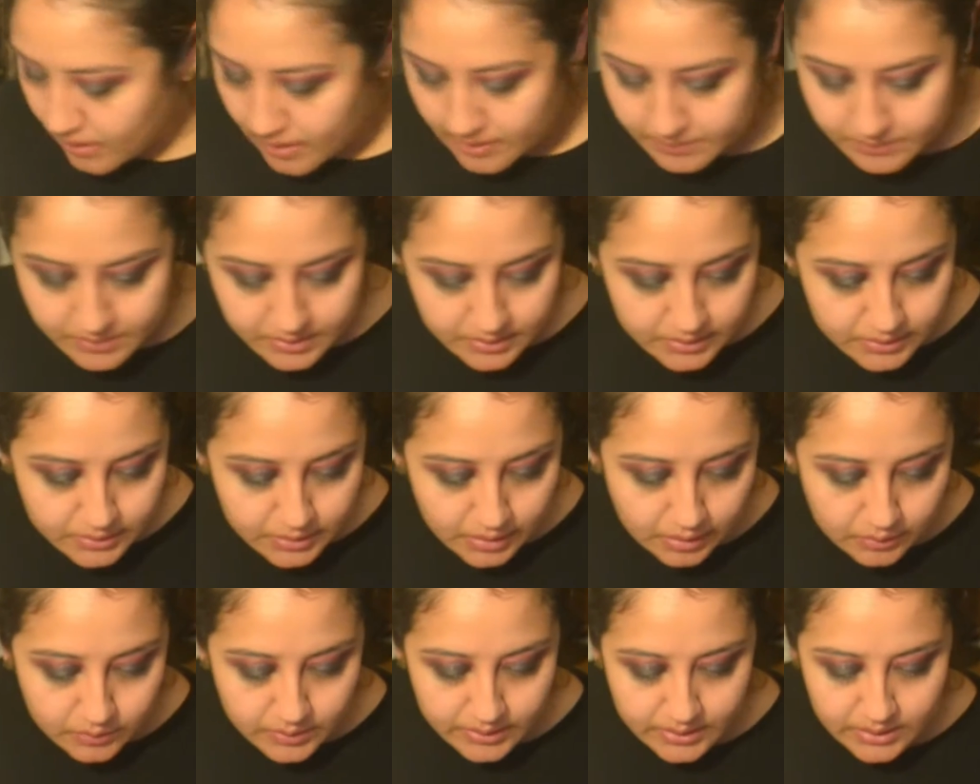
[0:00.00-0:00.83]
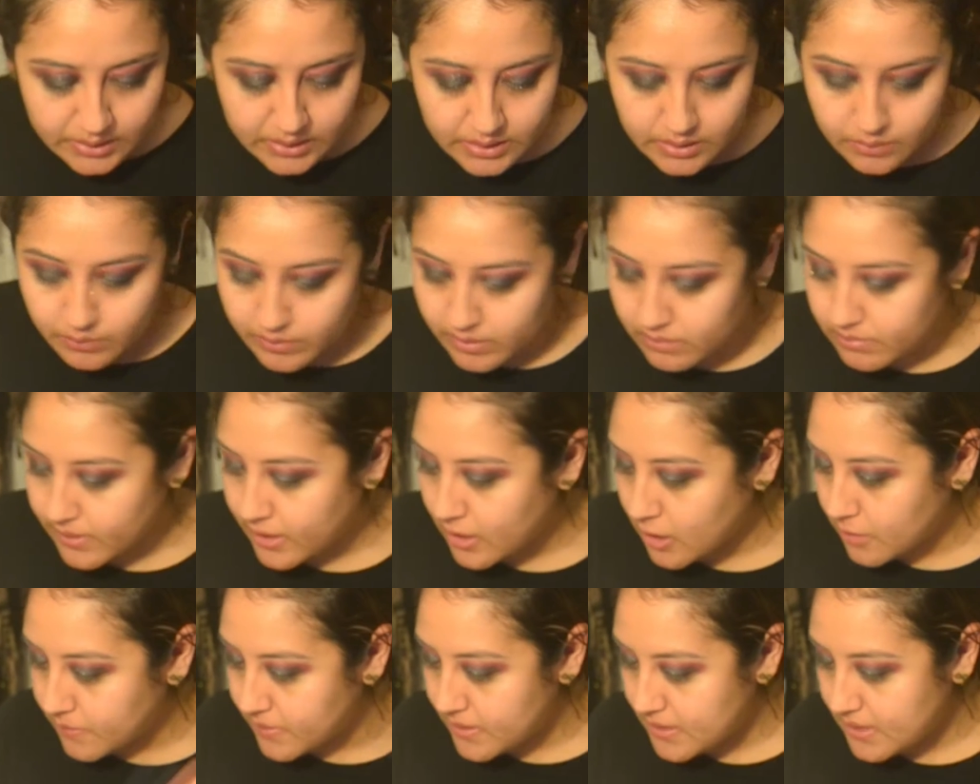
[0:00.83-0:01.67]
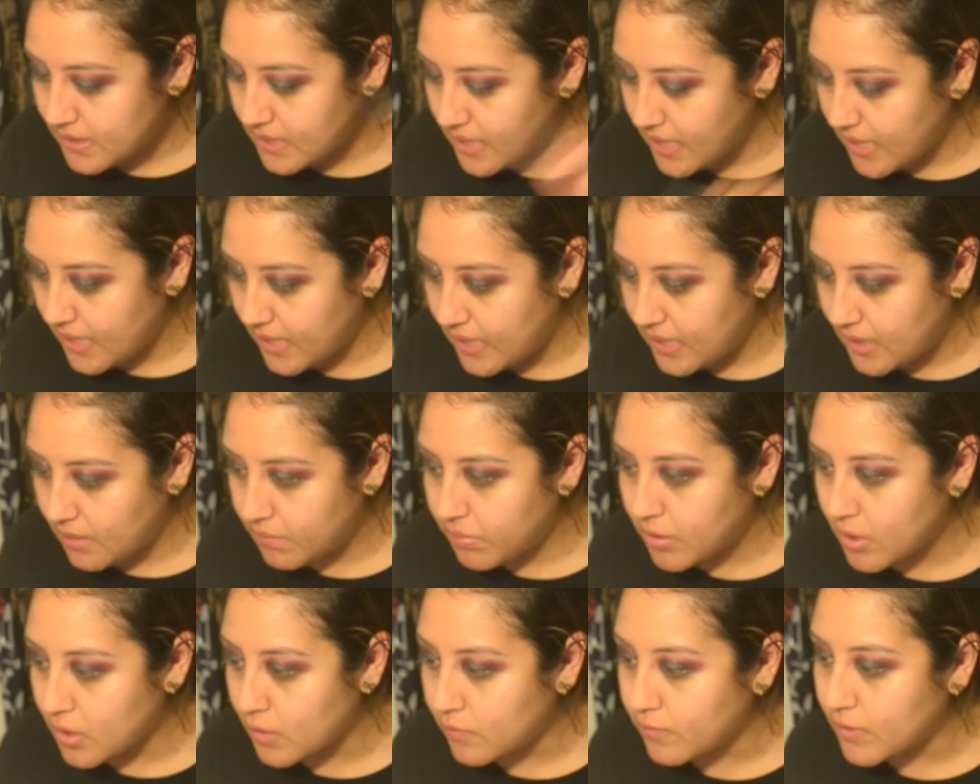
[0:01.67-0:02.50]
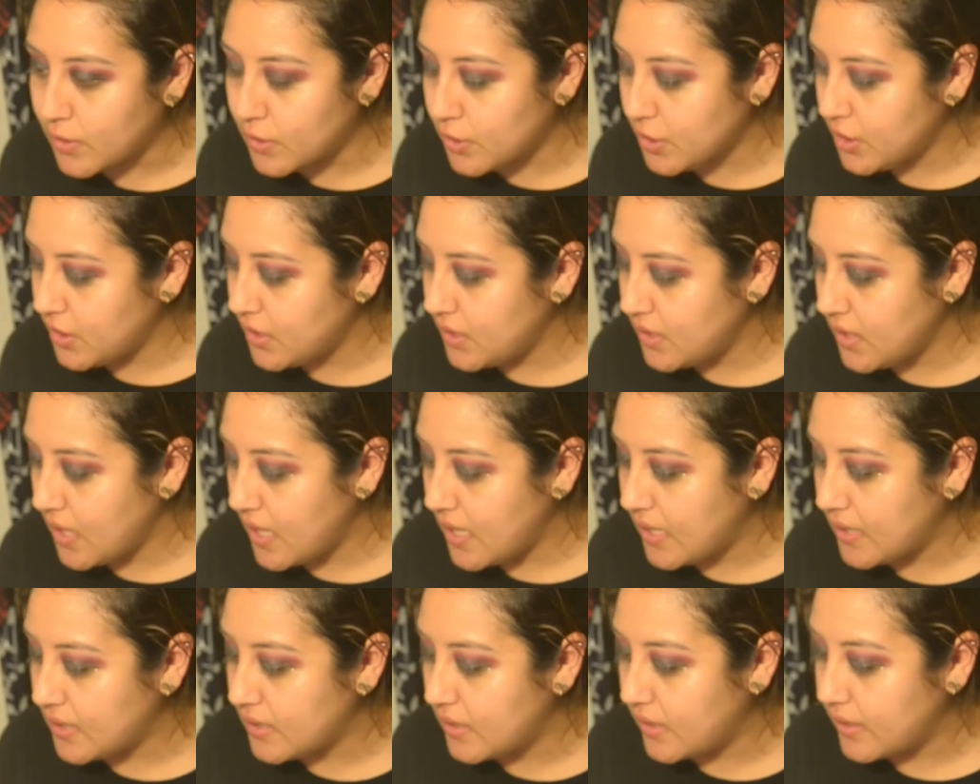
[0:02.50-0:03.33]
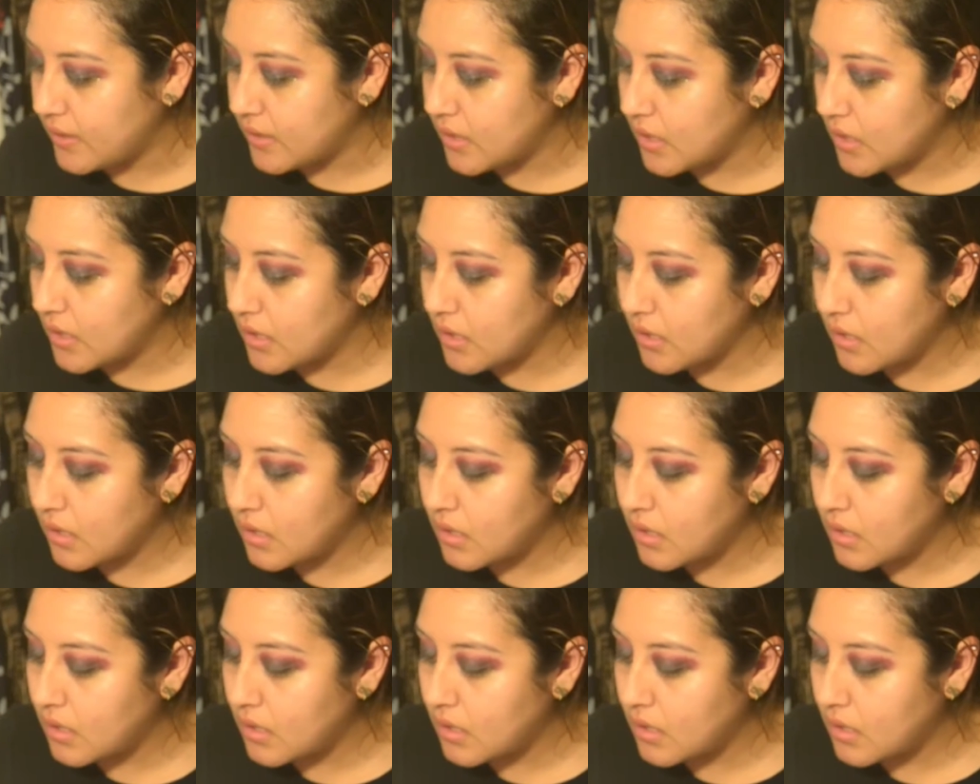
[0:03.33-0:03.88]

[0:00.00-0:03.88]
I'm going to go in with my Urban Decay Perversion eyeliner.